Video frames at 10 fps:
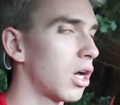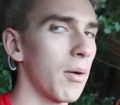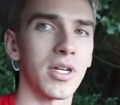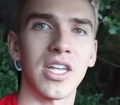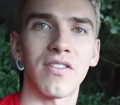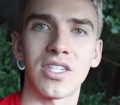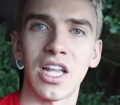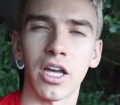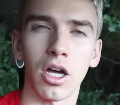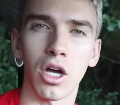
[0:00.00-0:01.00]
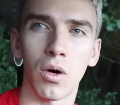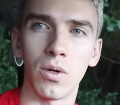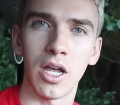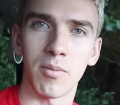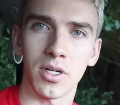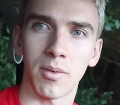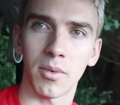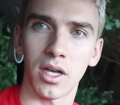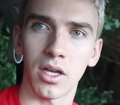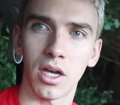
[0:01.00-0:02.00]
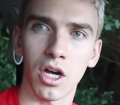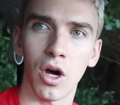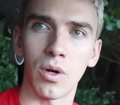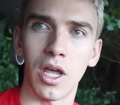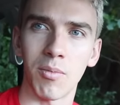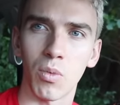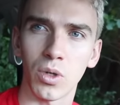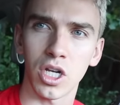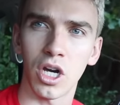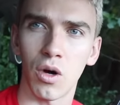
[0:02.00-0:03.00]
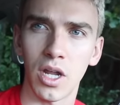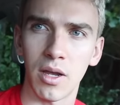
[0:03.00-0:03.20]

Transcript: I must have to say like a code name or something. A code name. What's a code